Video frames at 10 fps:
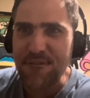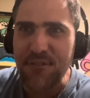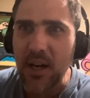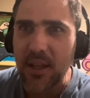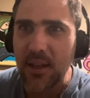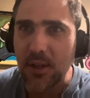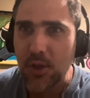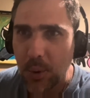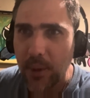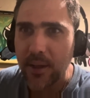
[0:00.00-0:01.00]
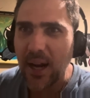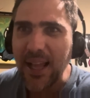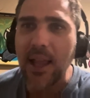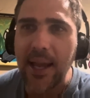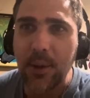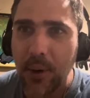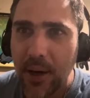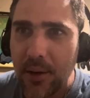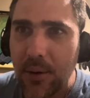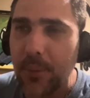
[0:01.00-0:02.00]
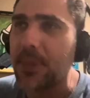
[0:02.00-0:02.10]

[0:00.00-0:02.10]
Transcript: fucking enjoy it. I like what I do.